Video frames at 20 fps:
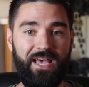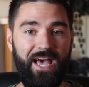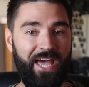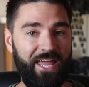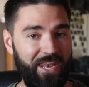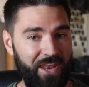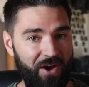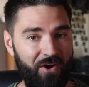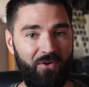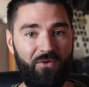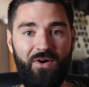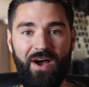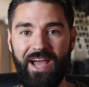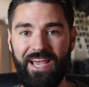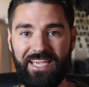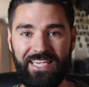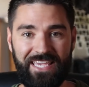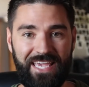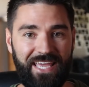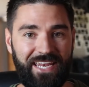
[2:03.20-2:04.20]
I know,
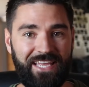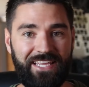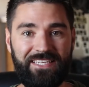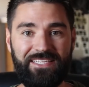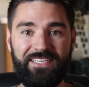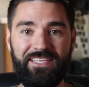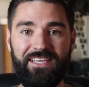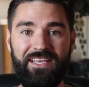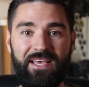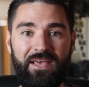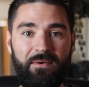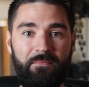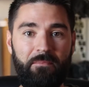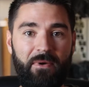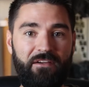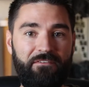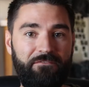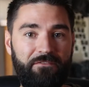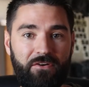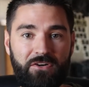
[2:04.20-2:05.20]
I get it.
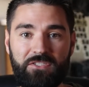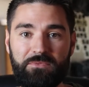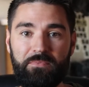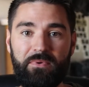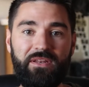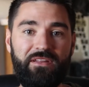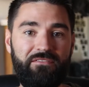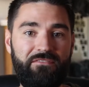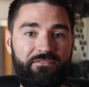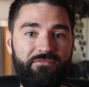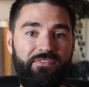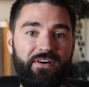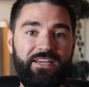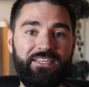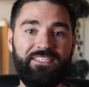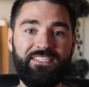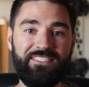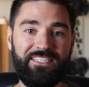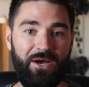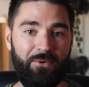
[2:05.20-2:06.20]
My first bit of
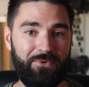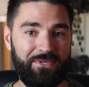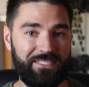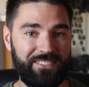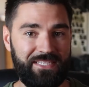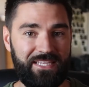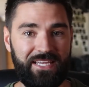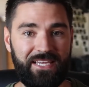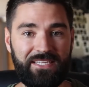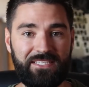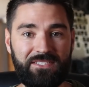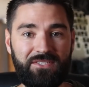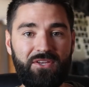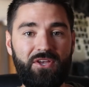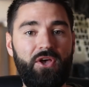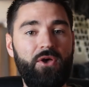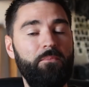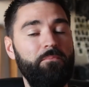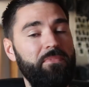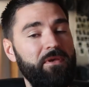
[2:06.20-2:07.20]
advice is always this,
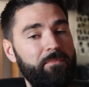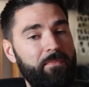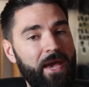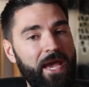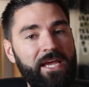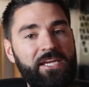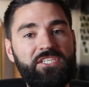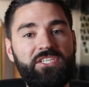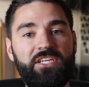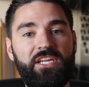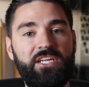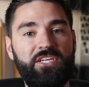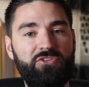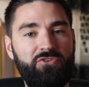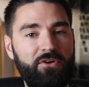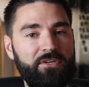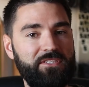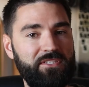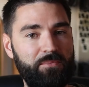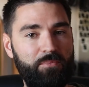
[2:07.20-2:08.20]
be patient and
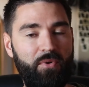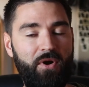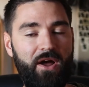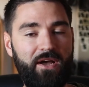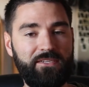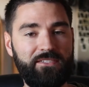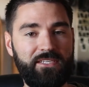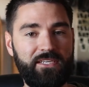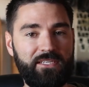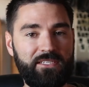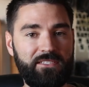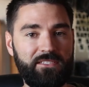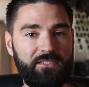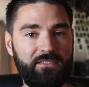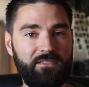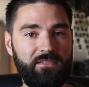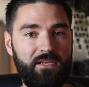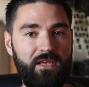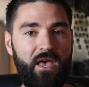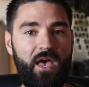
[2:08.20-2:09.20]
trust the process.
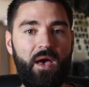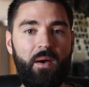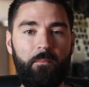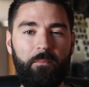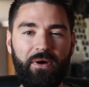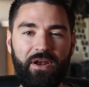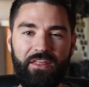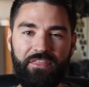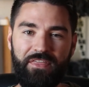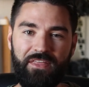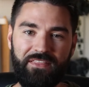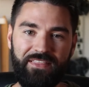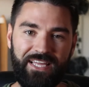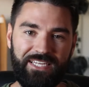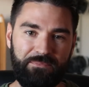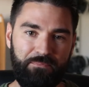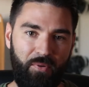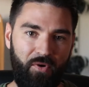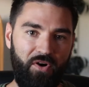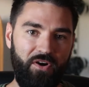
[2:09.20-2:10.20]
But I think
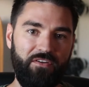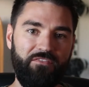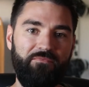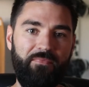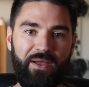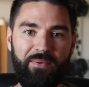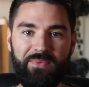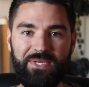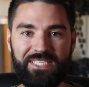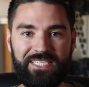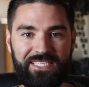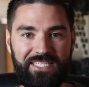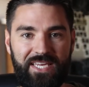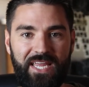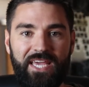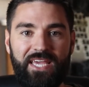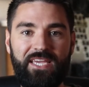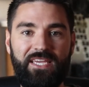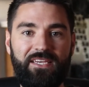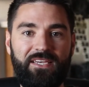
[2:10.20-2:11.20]
that's part of my
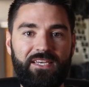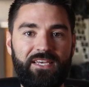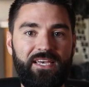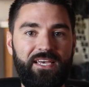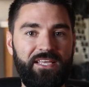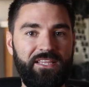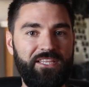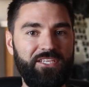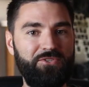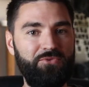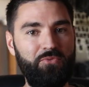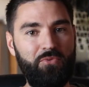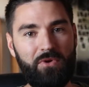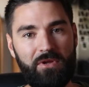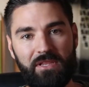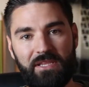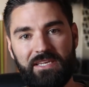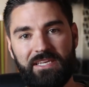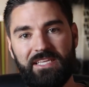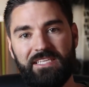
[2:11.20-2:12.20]
mistake. This
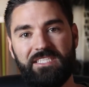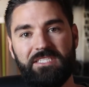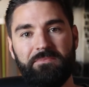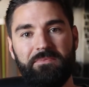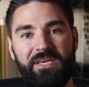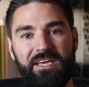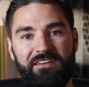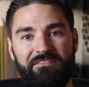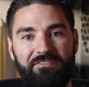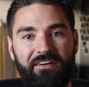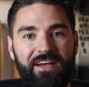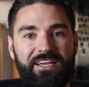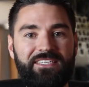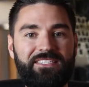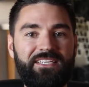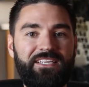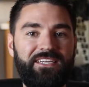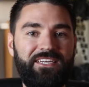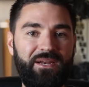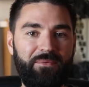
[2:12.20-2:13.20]
really needs to be
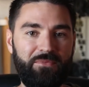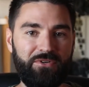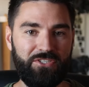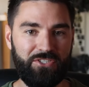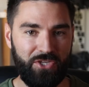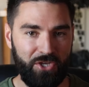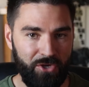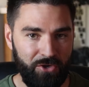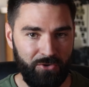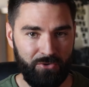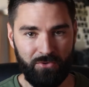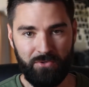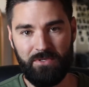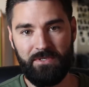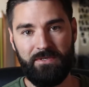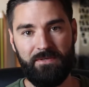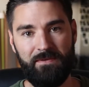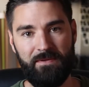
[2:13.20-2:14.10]
advice number two.